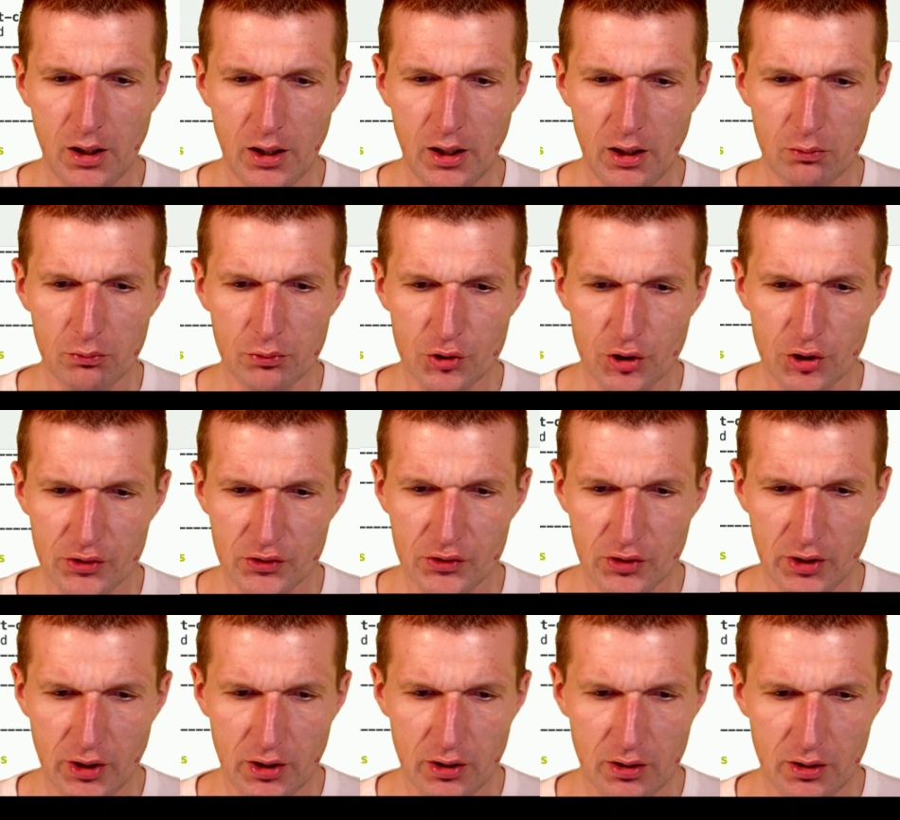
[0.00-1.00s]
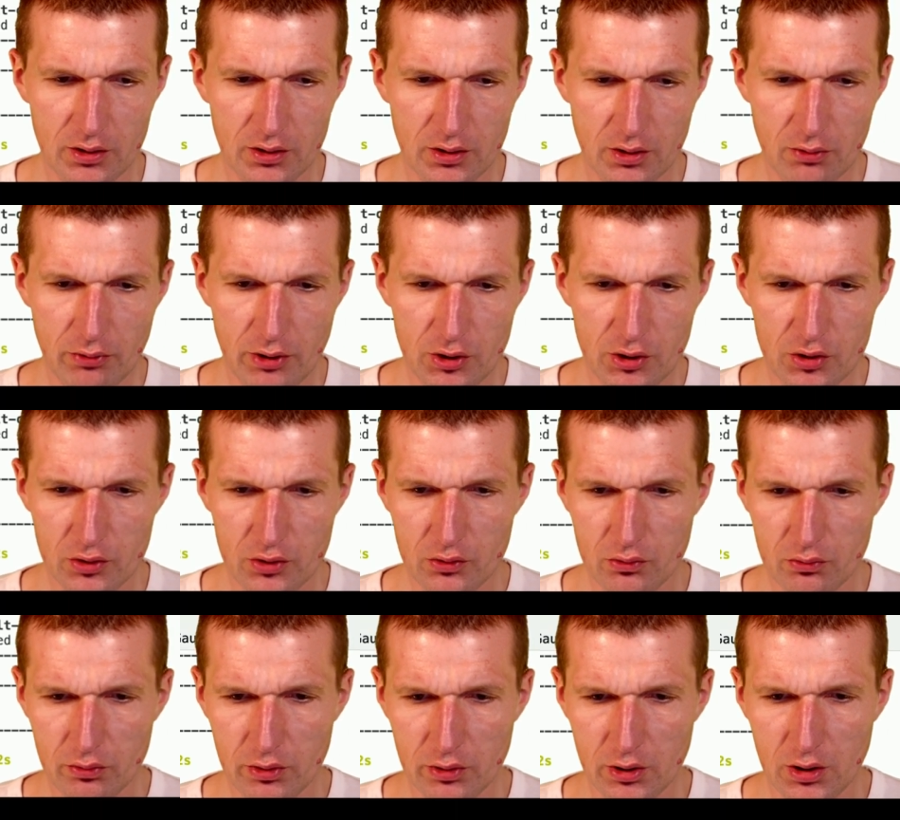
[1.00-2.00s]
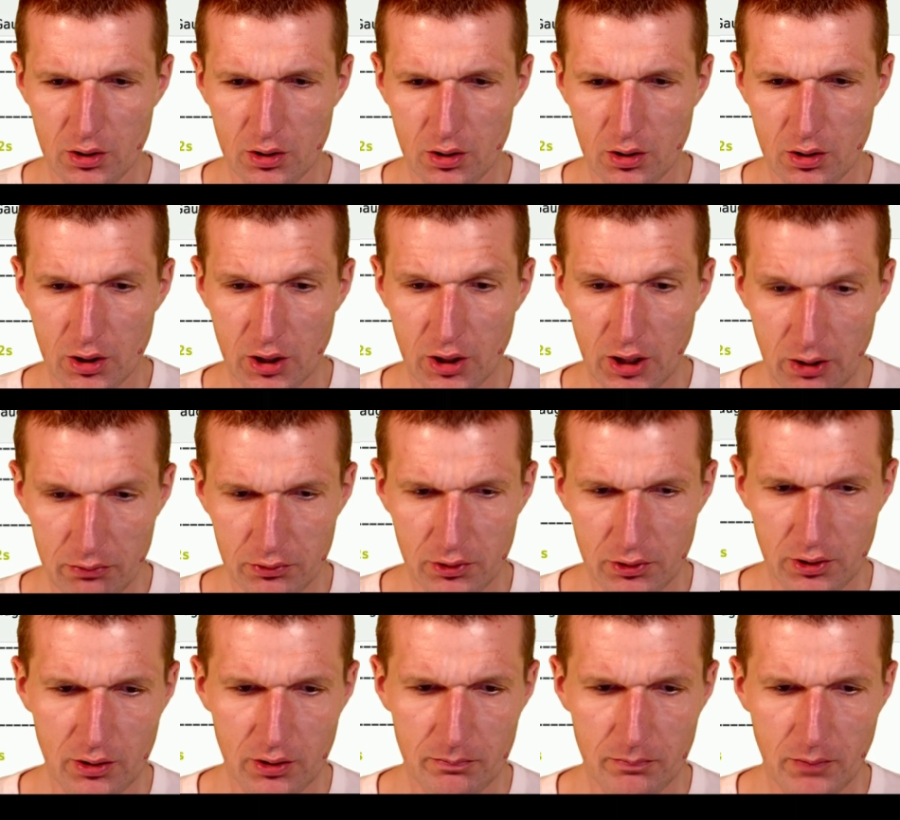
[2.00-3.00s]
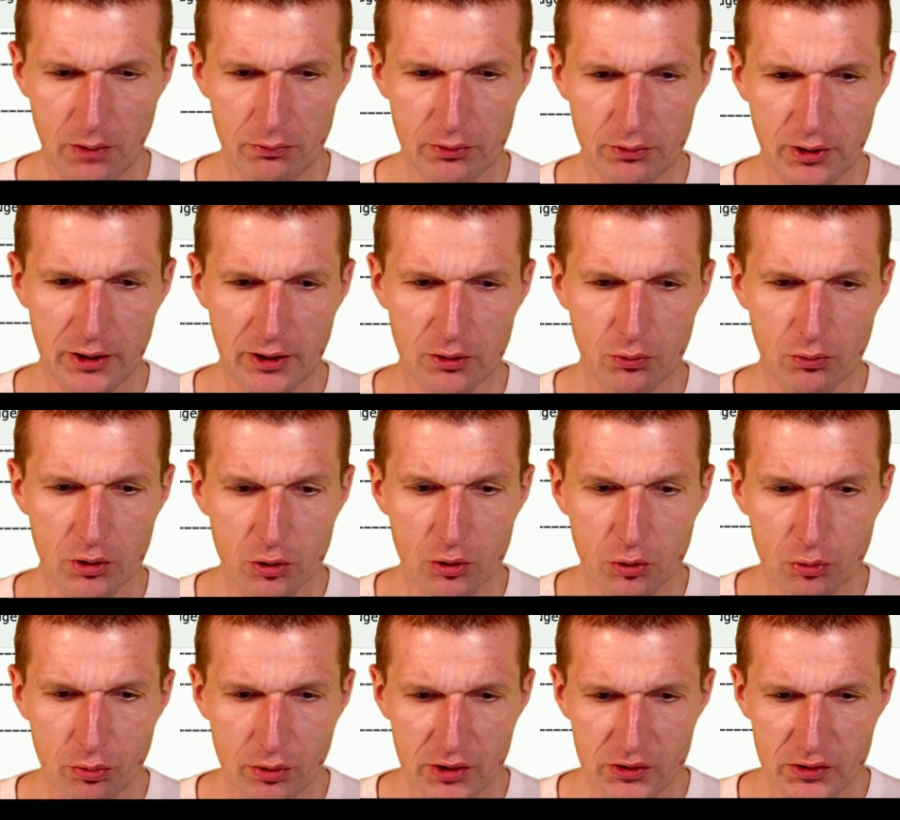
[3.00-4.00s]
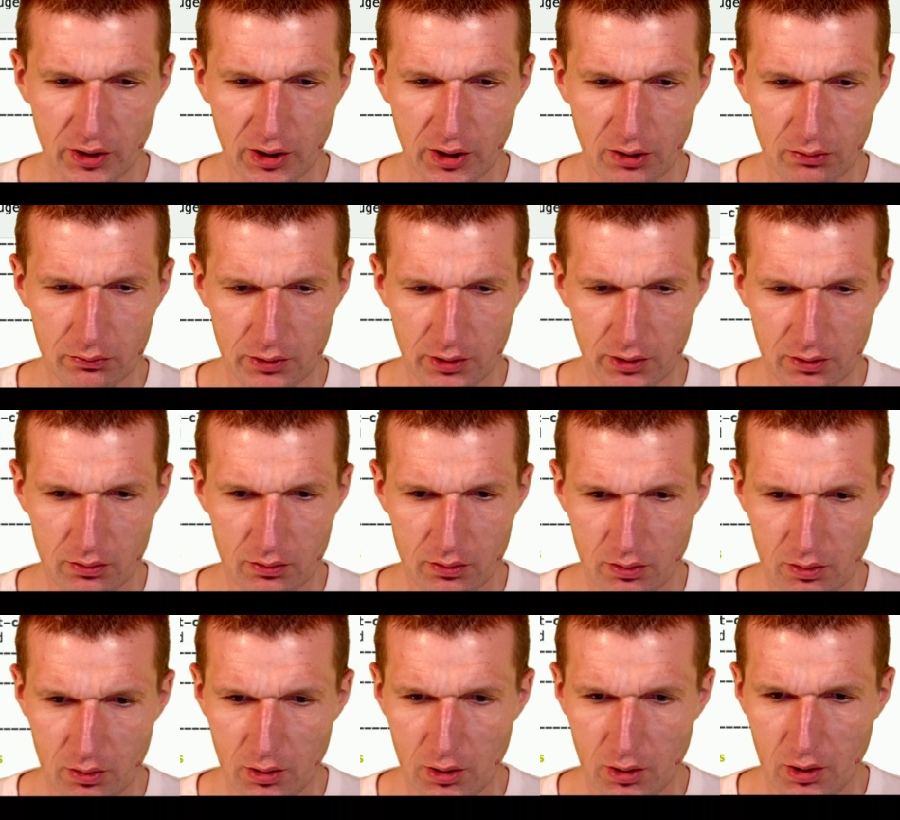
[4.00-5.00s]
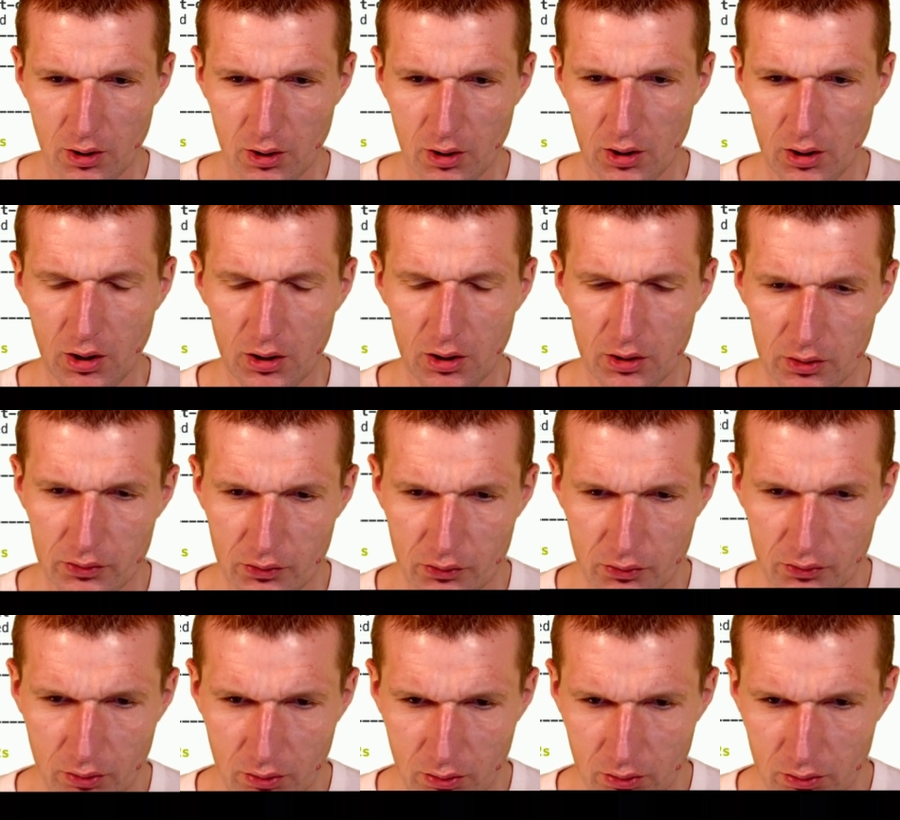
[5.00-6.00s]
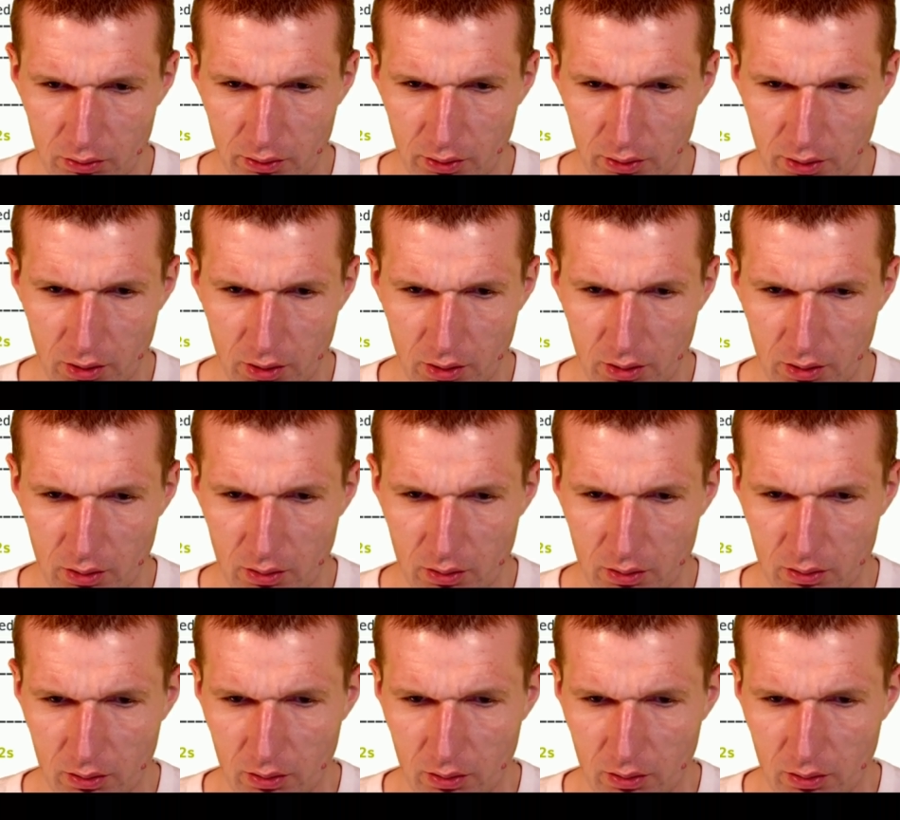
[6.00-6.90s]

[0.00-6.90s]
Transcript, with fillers: I would just say registry uh, counter. I would like to increase a counter. And this is called uh,